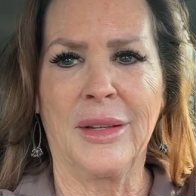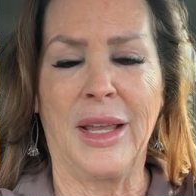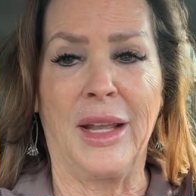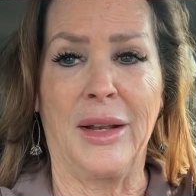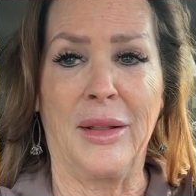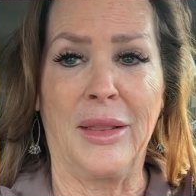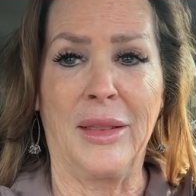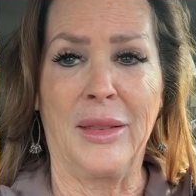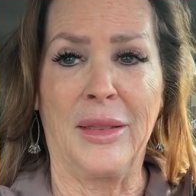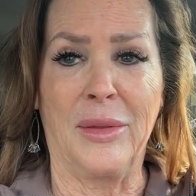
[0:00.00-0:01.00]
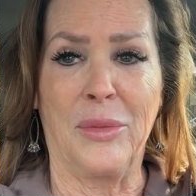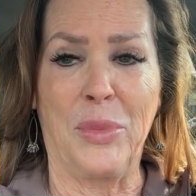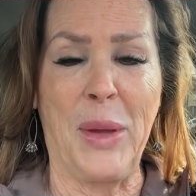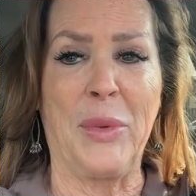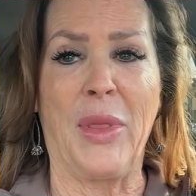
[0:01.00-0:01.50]
And
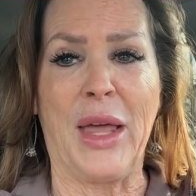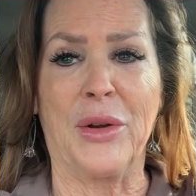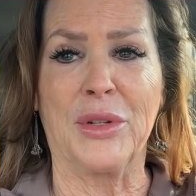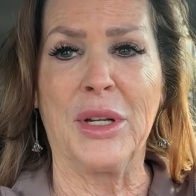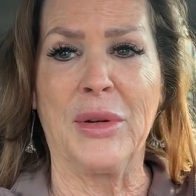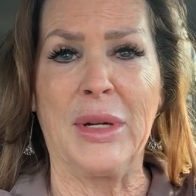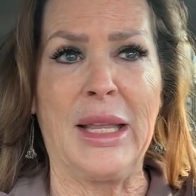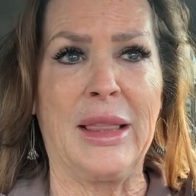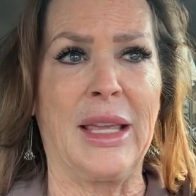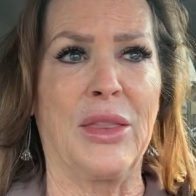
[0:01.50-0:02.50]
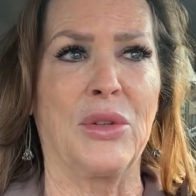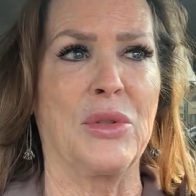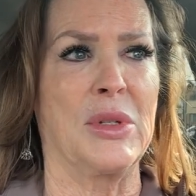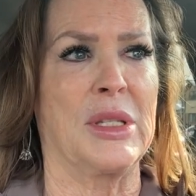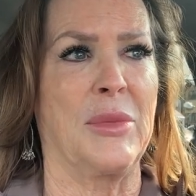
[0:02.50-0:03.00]
people that are doing it think they're
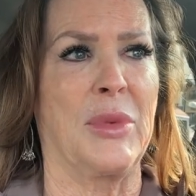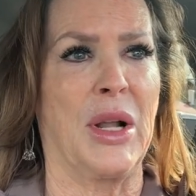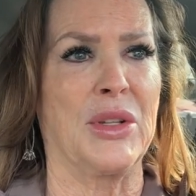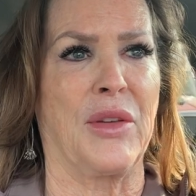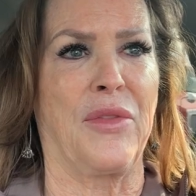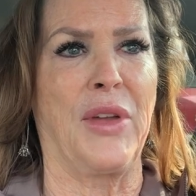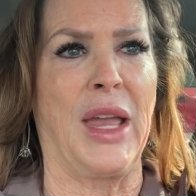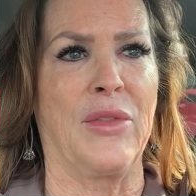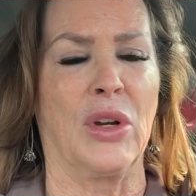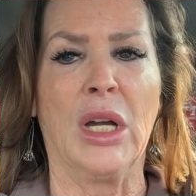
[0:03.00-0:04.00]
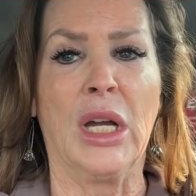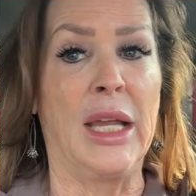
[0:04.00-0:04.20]
doing someone else a favor.